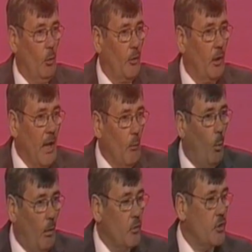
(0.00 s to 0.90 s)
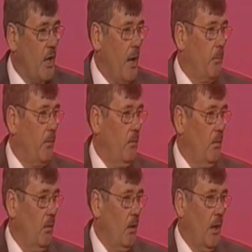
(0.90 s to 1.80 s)
in order to get one step
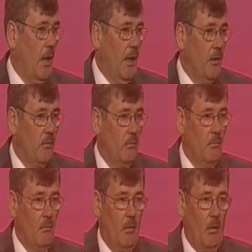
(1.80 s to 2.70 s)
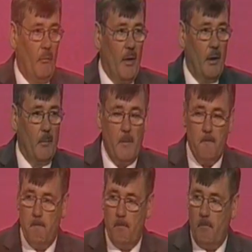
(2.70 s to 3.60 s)
ahead of the
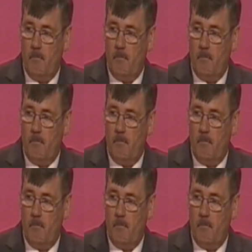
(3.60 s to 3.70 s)
enemy.